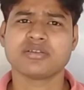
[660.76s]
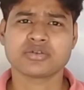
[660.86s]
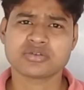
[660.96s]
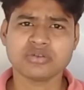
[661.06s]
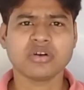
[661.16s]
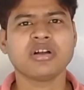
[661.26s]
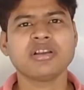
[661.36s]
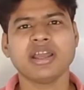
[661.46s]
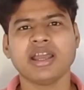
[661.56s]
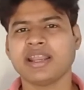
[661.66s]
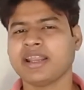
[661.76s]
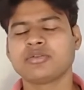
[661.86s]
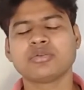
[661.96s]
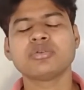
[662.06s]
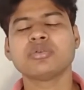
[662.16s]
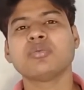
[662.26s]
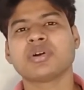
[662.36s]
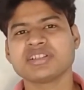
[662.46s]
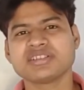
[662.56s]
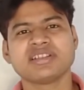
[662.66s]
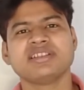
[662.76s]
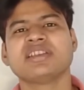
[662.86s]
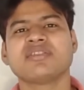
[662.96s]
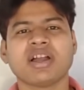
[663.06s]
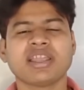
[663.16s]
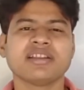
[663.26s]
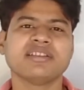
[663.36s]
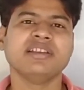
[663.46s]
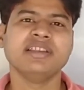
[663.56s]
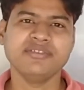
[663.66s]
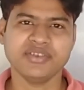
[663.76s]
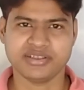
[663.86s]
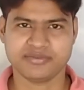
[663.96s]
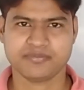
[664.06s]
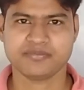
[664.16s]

or so on, and I don't know what is the reason why are they leaving.